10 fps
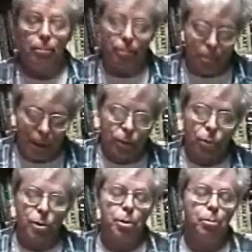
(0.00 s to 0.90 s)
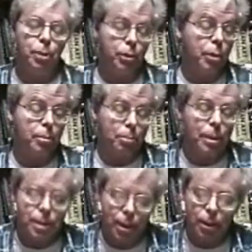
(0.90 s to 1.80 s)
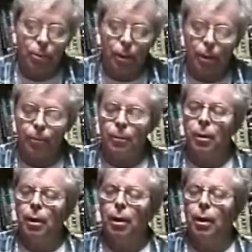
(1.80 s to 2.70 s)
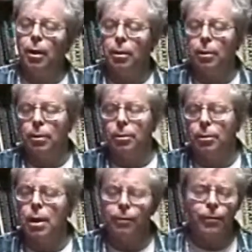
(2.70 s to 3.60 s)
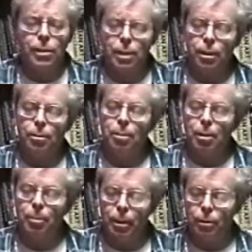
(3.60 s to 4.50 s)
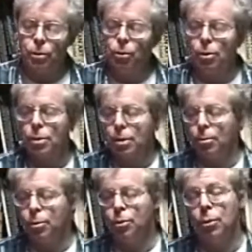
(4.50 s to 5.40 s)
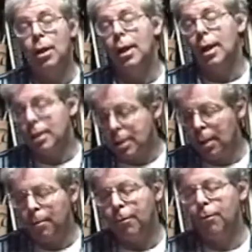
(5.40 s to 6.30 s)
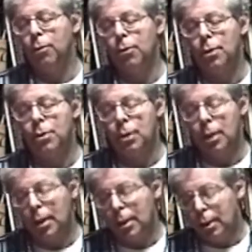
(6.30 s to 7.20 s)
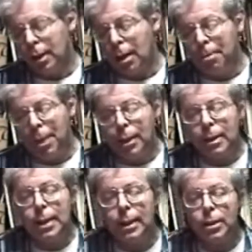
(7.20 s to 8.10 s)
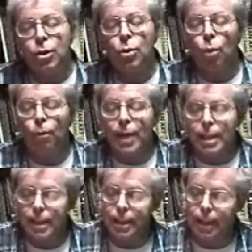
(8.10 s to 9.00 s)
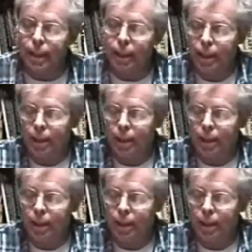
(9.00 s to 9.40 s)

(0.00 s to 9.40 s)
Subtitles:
Padua is a pretty great place anyway, not visited by many tourists, I'm sure, except for the Cappella degli Scrovegni,